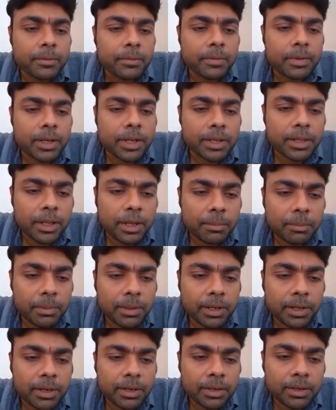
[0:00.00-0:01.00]
Where the
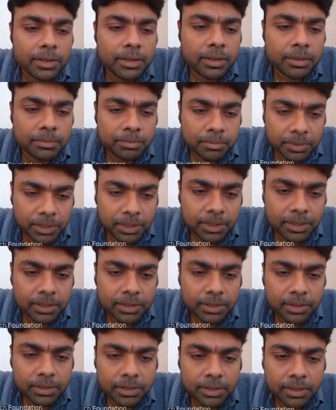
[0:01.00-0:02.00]
applicant company
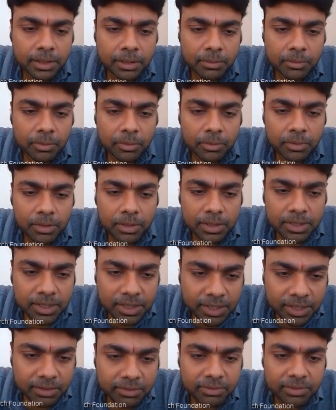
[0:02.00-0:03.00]
returned an amount
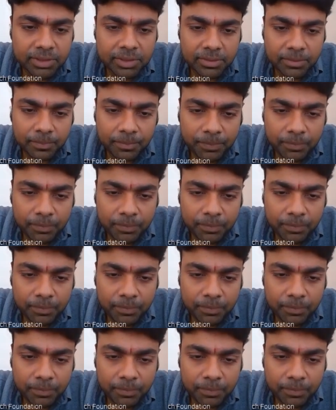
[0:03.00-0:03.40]
received